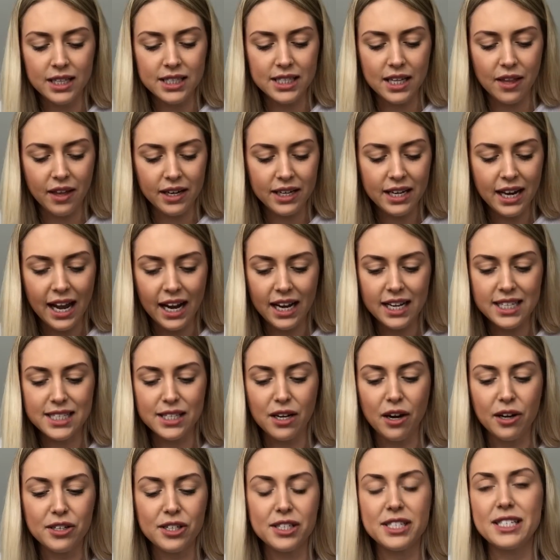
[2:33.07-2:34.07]
So then next
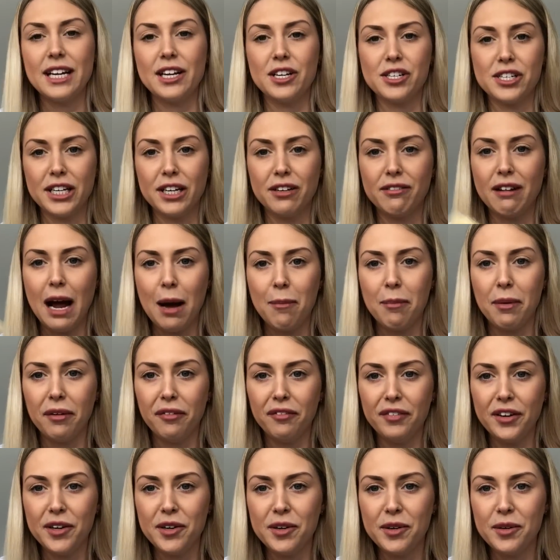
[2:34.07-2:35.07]
I just literally grab a
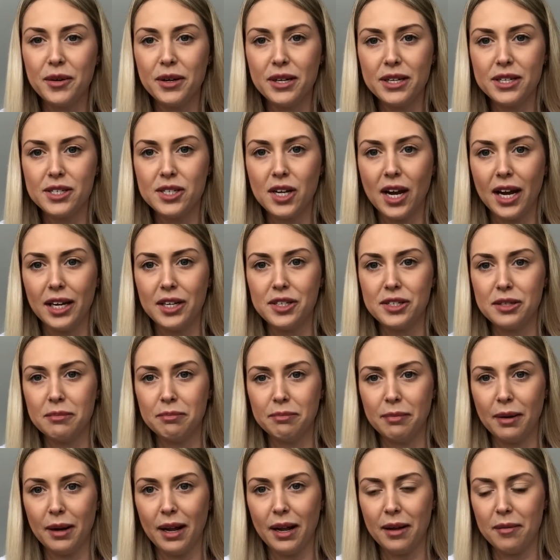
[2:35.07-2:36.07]
few changing